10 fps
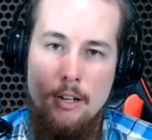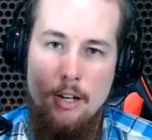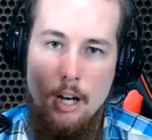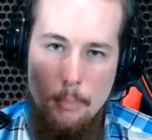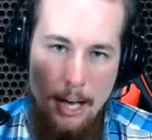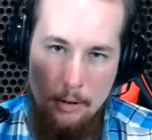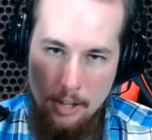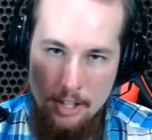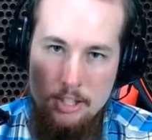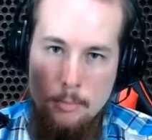about
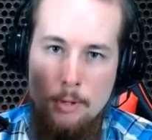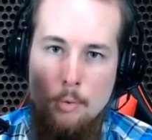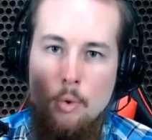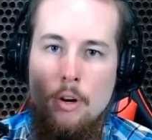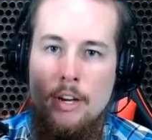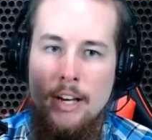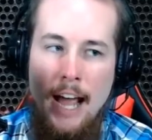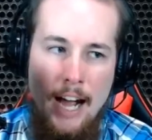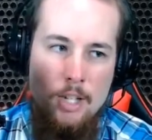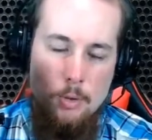Elizabeth Warren
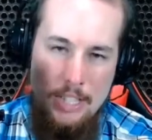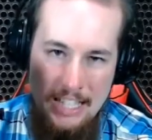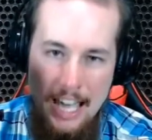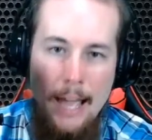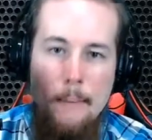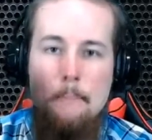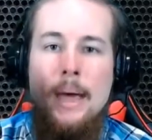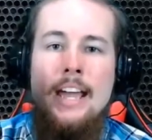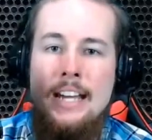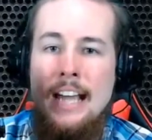actually
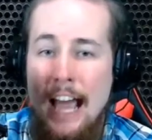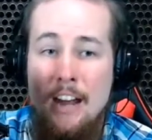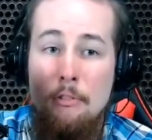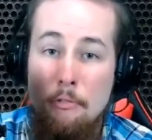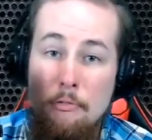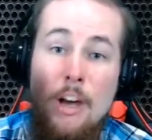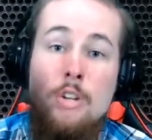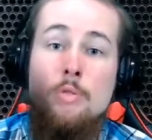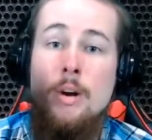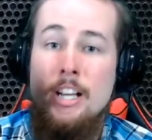campaigning and
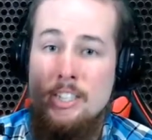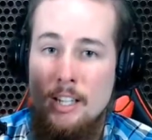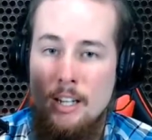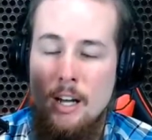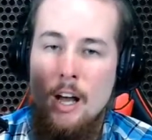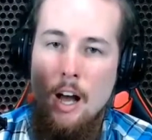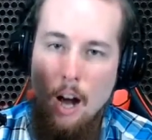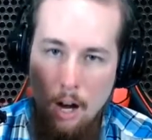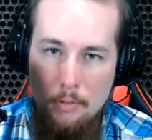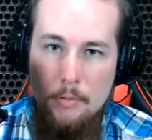fundraising
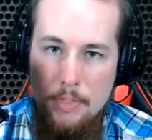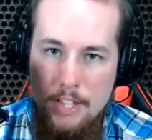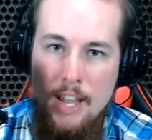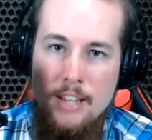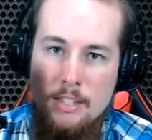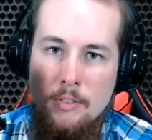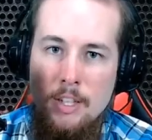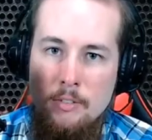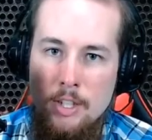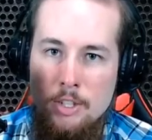off of the deaths of
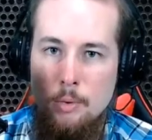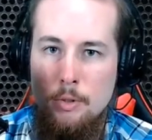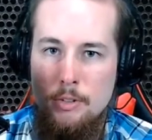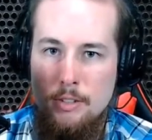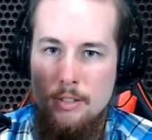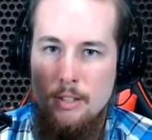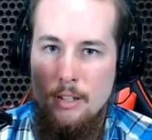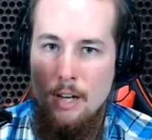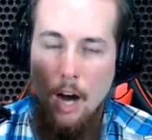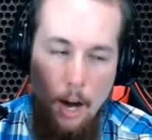individuals,
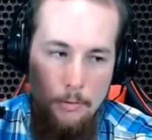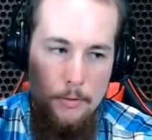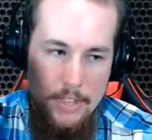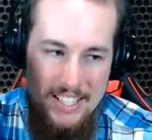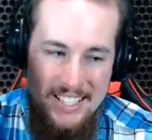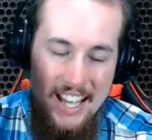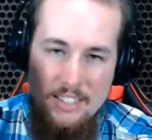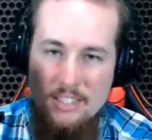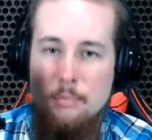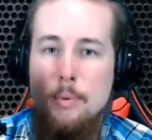off of the
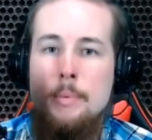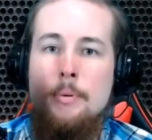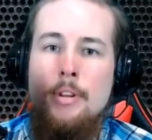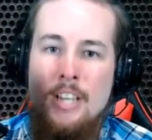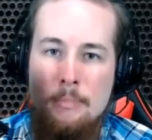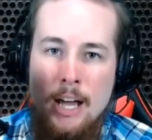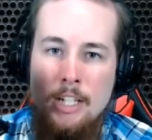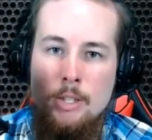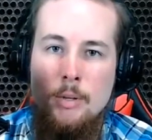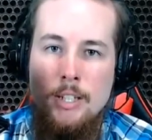deaths of people in mass
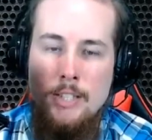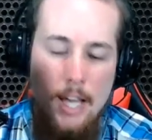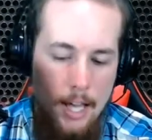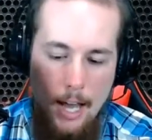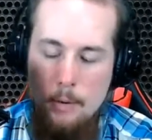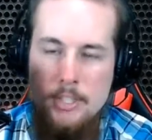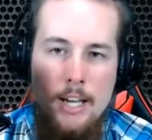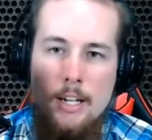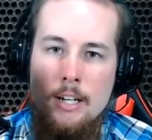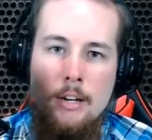shootings. How is that
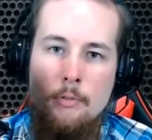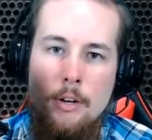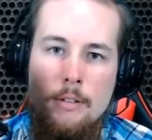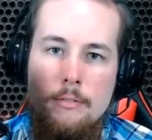any different?